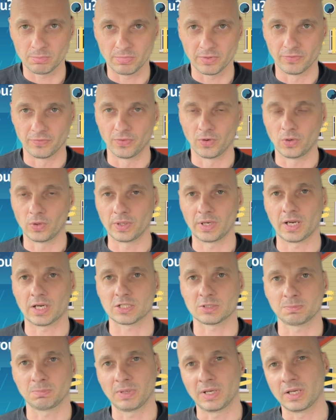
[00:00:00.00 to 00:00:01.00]
before, and
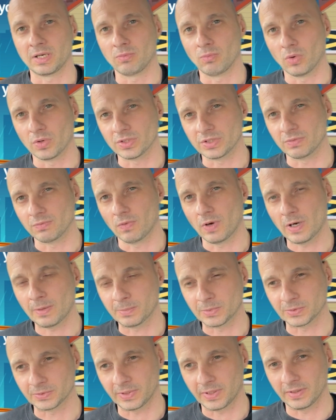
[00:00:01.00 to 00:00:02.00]
explain what is
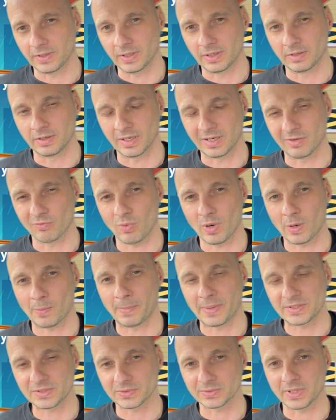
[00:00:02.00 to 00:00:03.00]

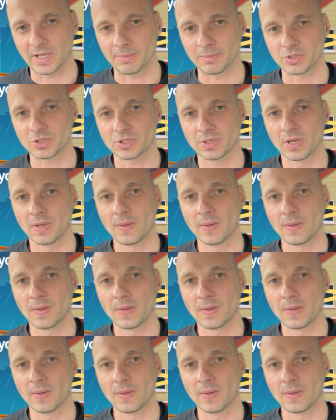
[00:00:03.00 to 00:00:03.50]
environmental damage.